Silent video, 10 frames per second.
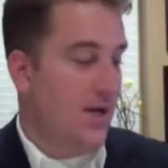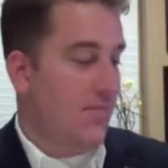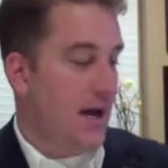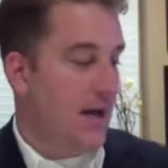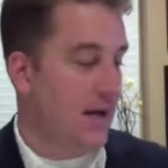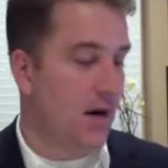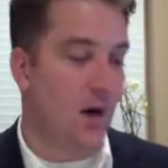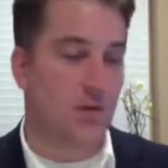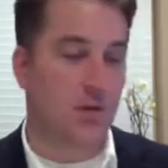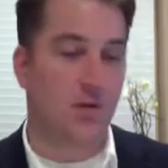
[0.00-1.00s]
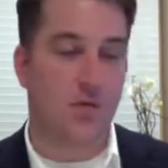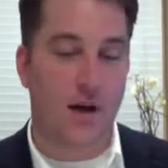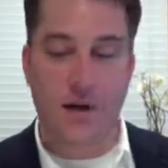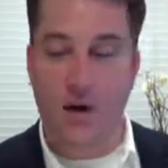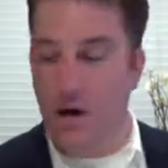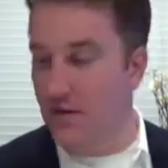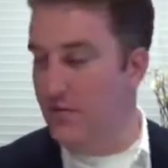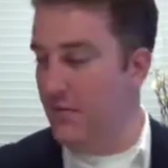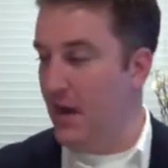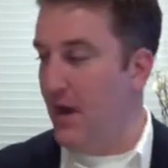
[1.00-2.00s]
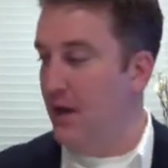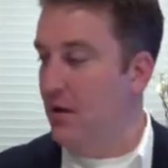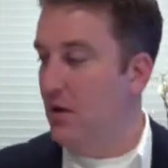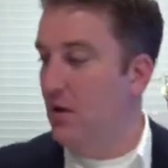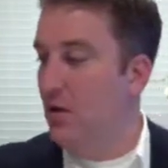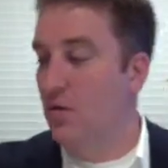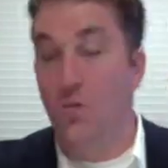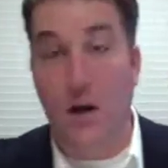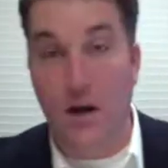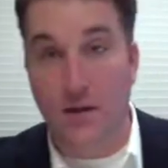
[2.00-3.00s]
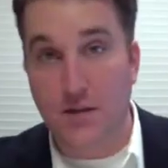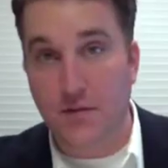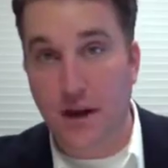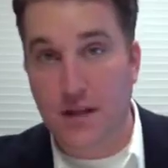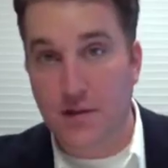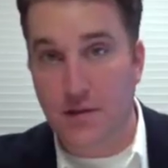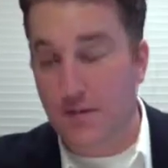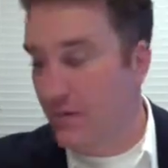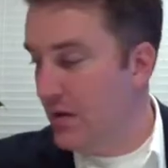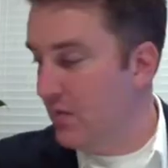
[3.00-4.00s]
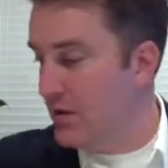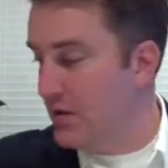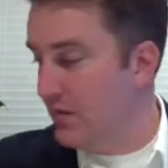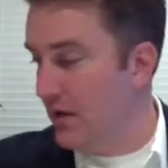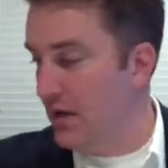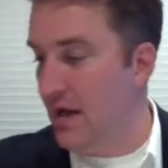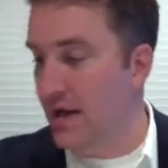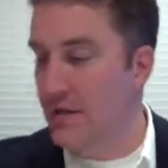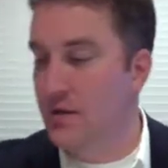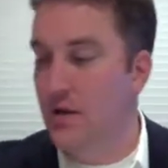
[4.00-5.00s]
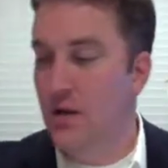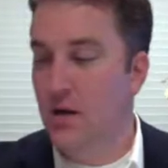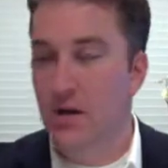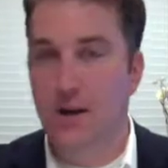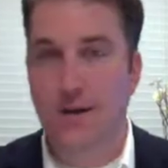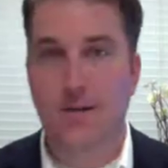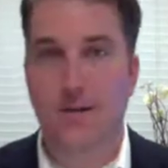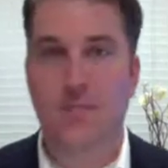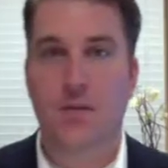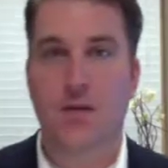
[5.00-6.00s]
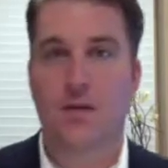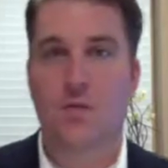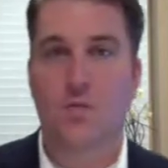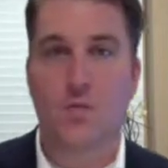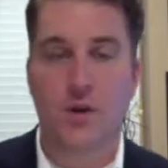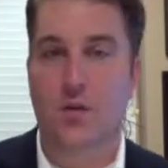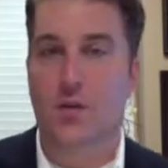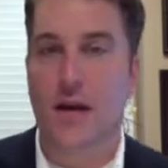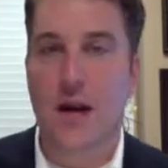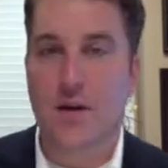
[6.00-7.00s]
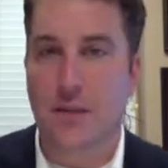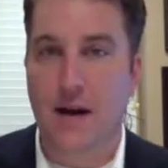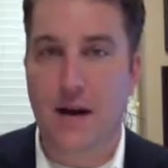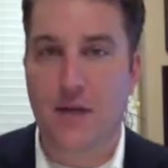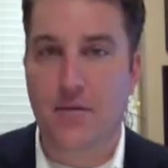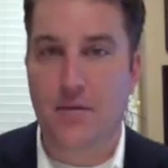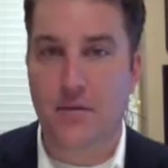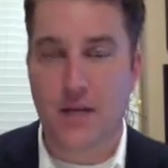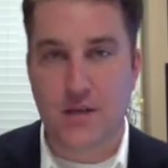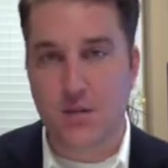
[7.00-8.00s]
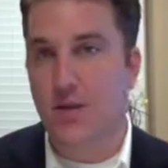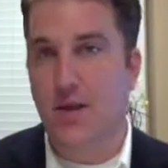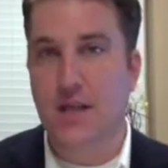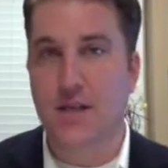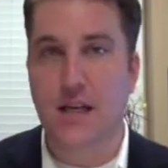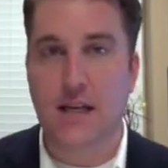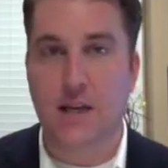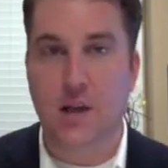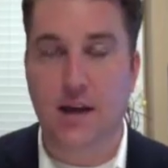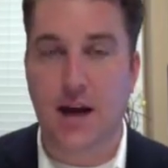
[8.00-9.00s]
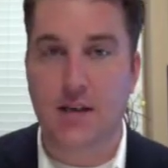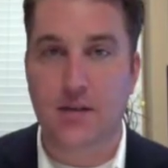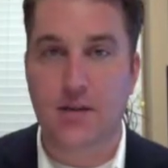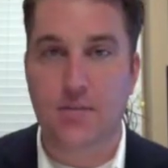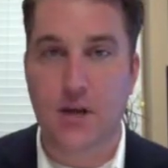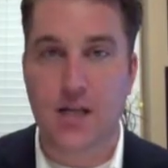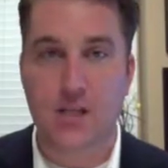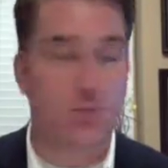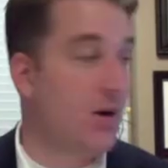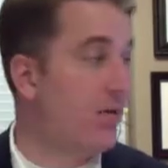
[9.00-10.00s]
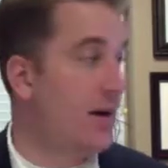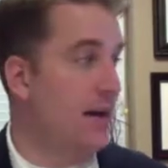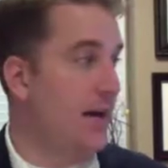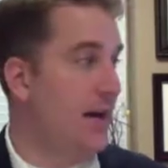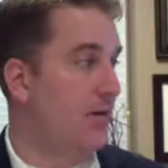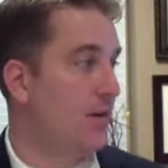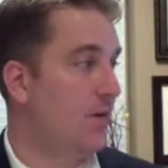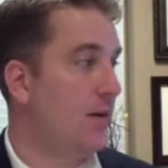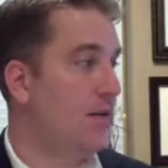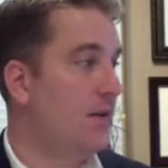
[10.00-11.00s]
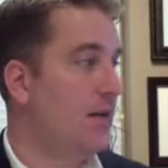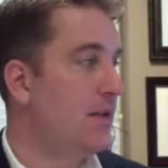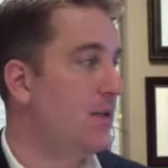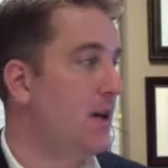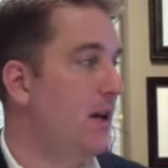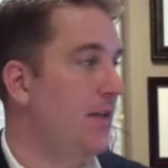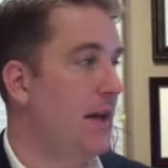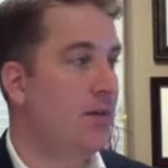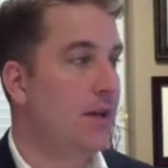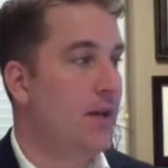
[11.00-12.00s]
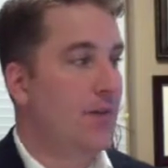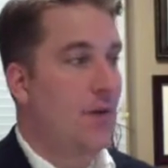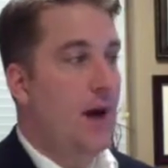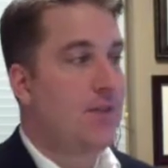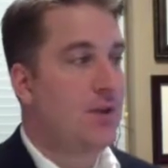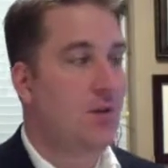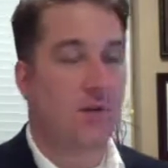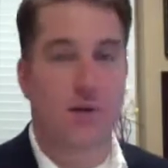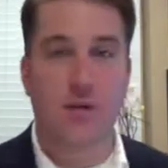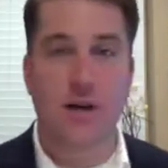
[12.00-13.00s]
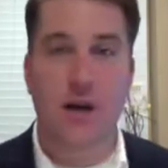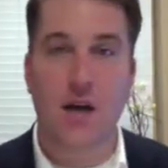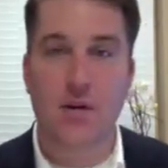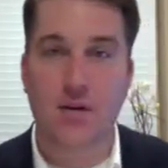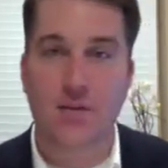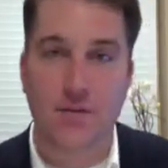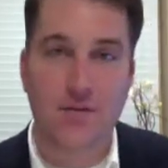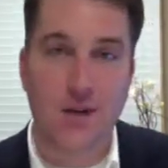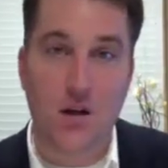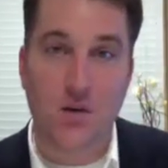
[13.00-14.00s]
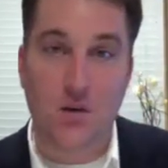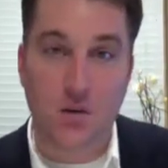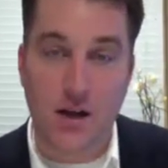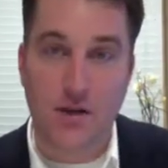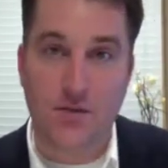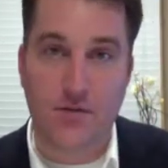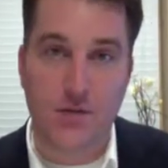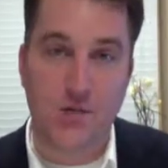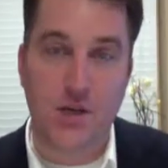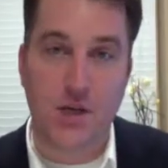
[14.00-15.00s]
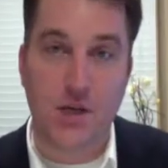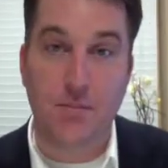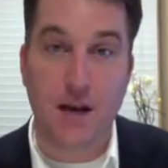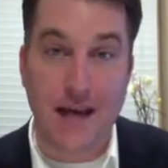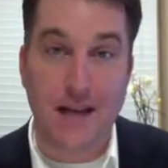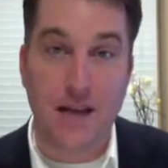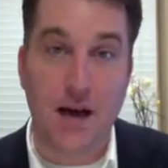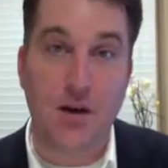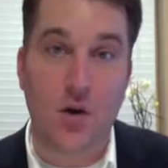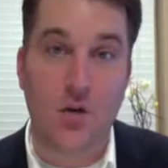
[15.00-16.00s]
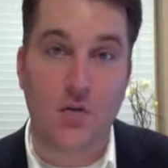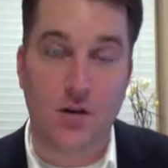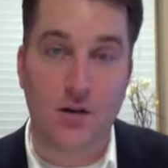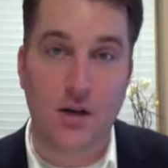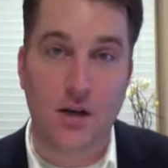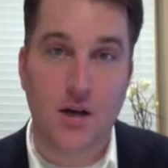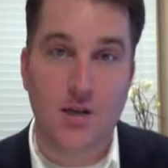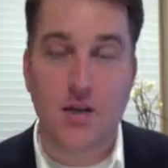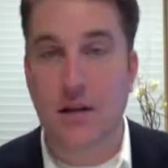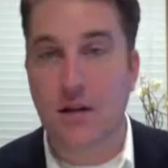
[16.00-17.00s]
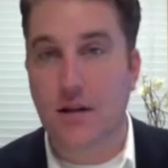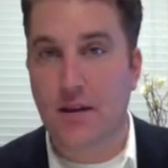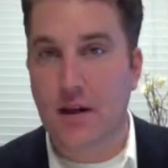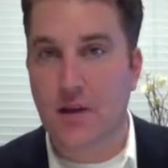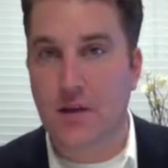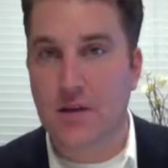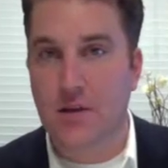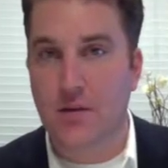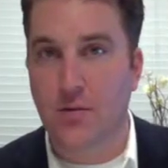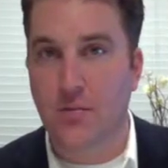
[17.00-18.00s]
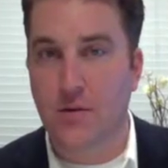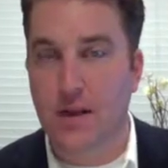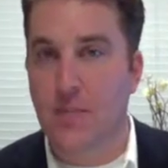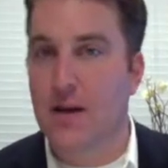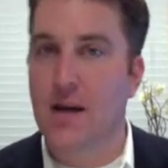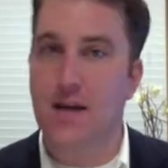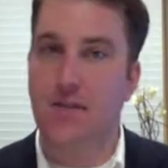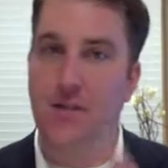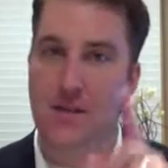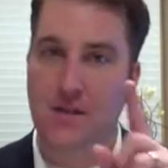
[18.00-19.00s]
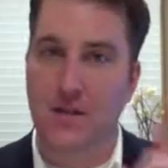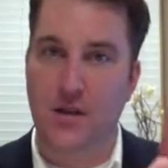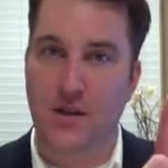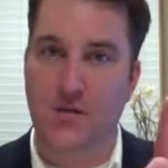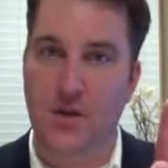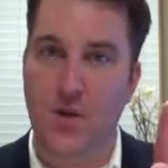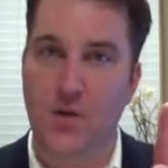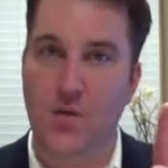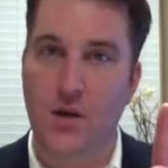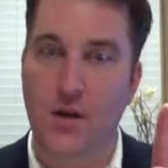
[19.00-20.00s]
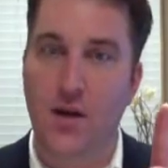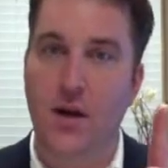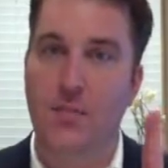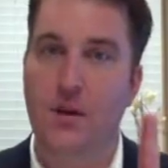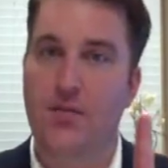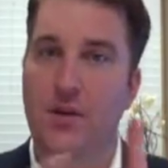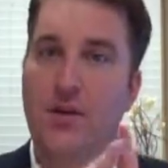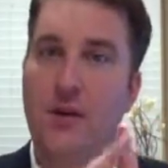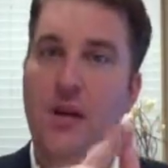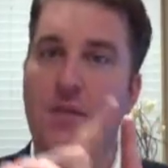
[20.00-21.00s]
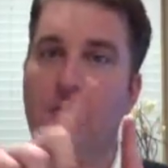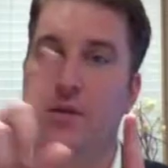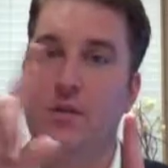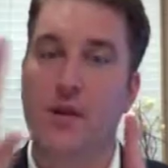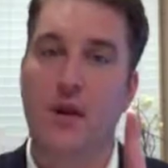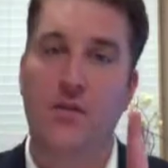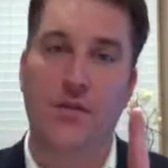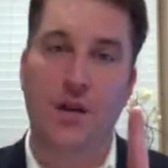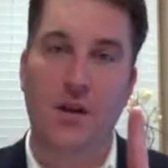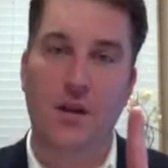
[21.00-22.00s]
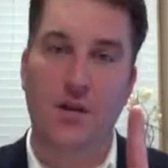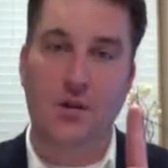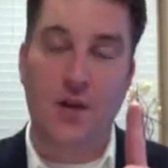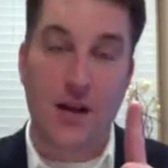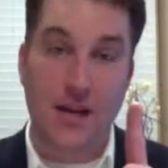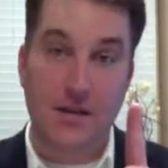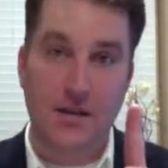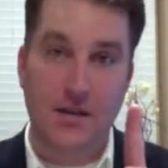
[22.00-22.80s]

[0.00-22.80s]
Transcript: I can also run all of my wireless devices, which is very nice. When you're going out and about, these are the things you need to look at. Sprint right now, according to this, they will give you up to a $350 credit for switching a line over. So you need to look at it that way too. They may not give you the best deal on a phone, but if they're going to give you a $350 credit,